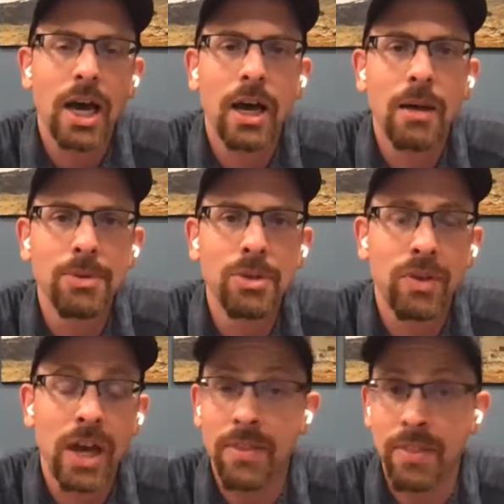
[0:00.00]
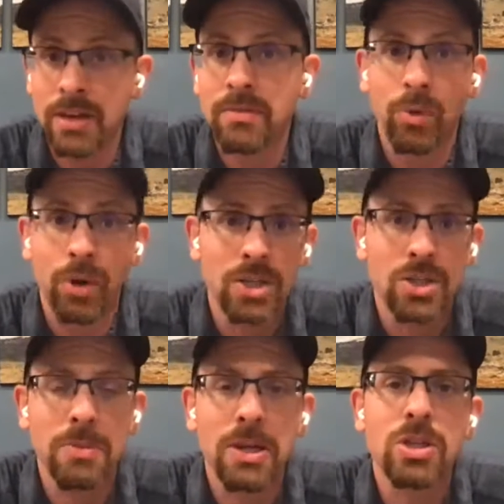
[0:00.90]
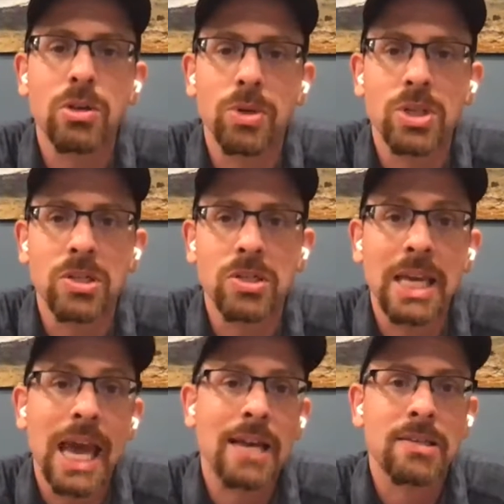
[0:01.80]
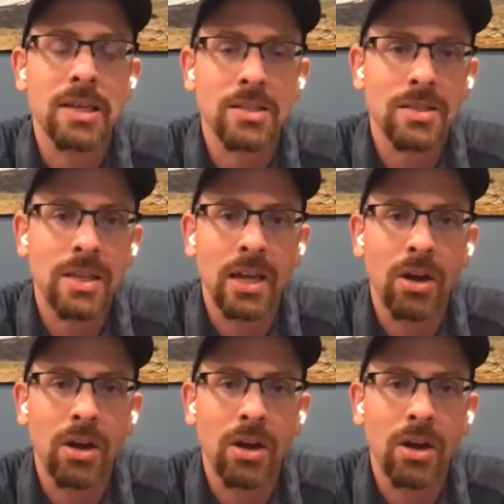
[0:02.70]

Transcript: you've got then what I just mentioned, which is the assets that